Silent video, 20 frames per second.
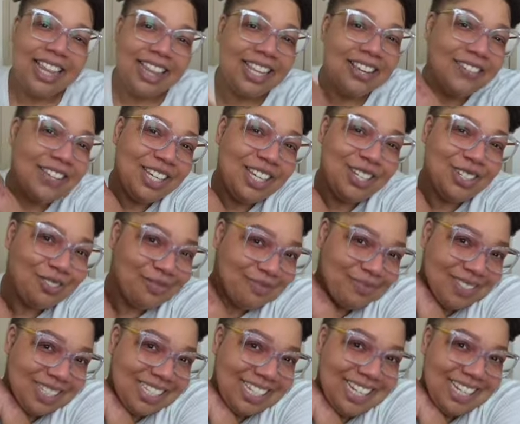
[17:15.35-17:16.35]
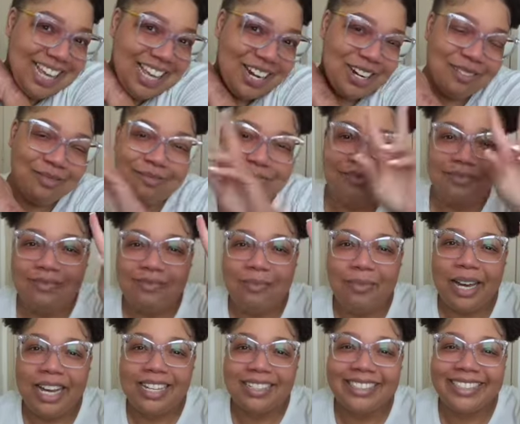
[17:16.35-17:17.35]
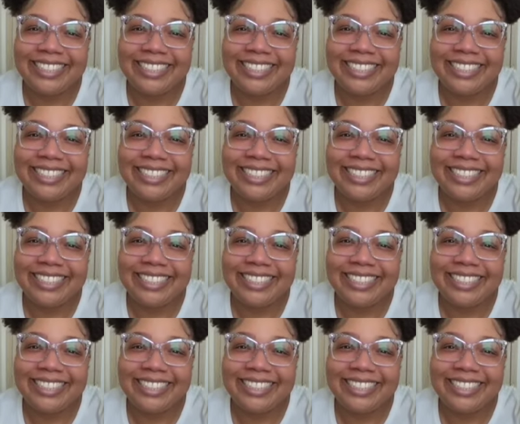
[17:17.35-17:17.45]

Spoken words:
Love you. See you later. Bye.